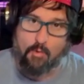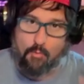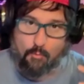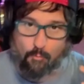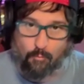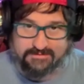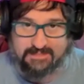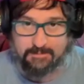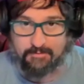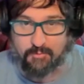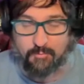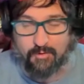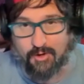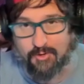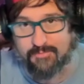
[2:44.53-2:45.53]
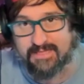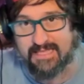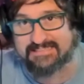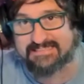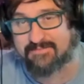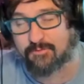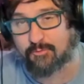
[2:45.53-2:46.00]
What's up, everyone? Hope you guys
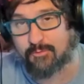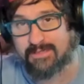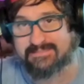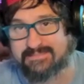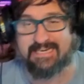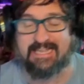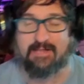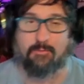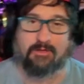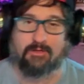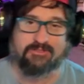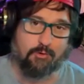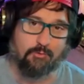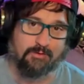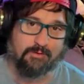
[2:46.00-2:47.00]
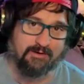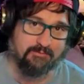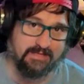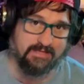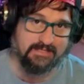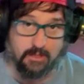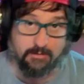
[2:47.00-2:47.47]
are having a great day today. You watch your own air,
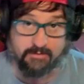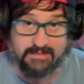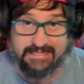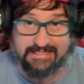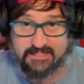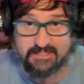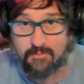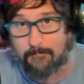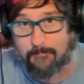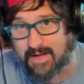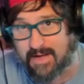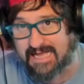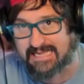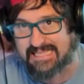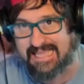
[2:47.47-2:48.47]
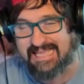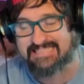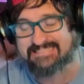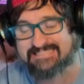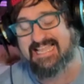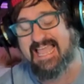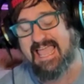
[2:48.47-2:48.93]
Nick Jarvis, the Nick Jarvis Podcast.
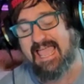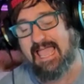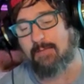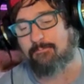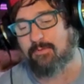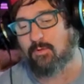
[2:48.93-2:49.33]
Happy